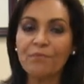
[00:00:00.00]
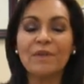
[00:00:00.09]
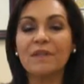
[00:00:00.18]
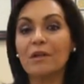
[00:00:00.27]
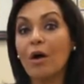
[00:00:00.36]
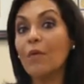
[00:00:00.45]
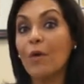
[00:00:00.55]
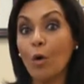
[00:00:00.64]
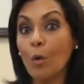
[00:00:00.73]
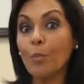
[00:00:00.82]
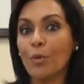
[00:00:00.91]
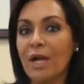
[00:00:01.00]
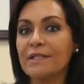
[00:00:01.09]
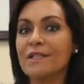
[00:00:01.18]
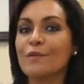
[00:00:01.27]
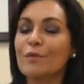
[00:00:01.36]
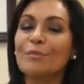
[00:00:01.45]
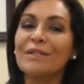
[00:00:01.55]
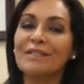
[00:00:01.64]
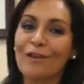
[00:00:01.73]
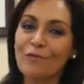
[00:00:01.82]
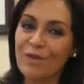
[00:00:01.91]
but the whole process will be
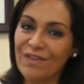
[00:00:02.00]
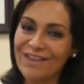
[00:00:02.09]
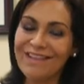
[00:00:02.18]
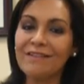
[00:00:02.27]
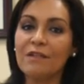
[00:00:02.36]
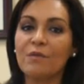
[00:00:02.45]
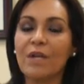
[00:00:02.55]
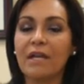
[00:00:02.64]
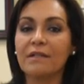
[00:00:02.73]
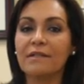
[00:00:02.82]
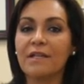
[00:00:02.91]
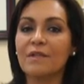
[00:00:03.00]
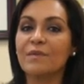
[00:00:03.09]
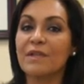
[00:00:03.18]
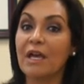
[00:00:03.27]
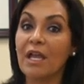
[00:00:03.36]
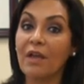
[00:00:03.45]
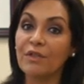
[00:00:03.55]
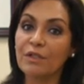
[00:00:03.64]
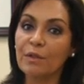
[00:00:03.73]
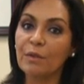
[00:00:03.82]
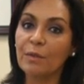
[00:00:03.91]
done within the United States without
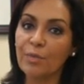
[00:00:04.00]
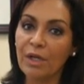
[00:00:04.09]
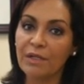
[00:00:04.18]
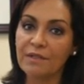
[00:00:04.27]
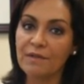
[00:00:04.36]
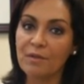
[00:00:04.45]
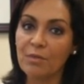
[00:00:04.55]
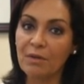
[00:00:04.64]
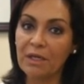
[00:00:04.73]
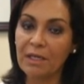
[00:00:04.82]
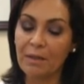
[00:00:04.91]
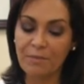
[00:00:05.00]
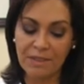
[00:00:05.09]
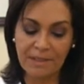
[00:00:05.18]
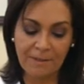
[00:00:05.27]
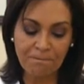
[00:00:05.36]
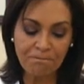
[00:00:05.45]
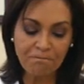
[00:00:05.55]
having to go abroad to the American embassy.